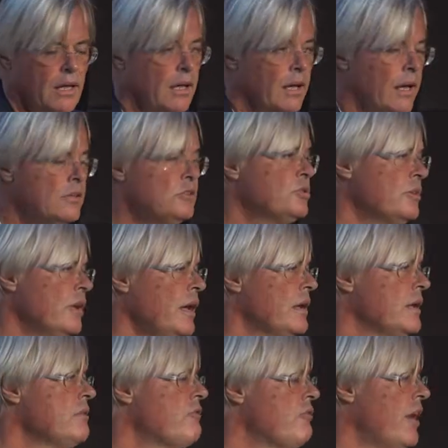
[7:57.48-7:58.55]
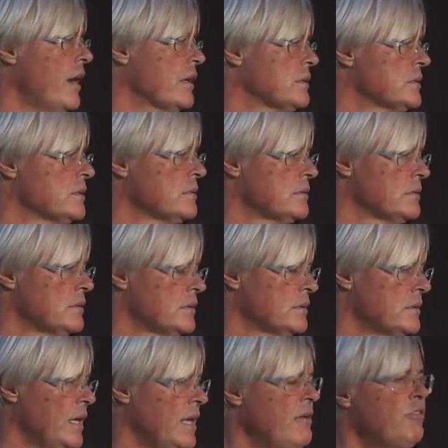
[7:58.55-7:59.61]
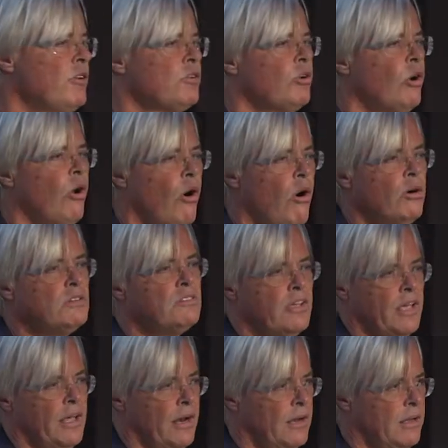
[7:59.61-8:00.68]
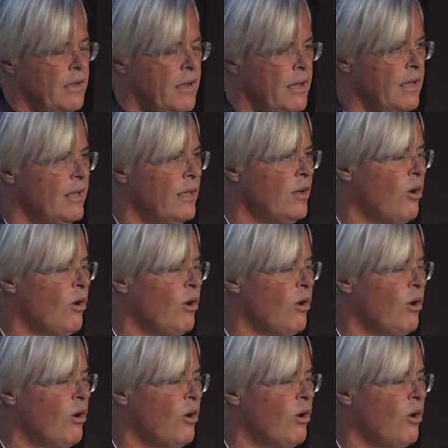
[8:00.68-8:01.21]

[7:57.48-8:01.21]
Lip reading: And today, in fact, even on the long tail, i.e.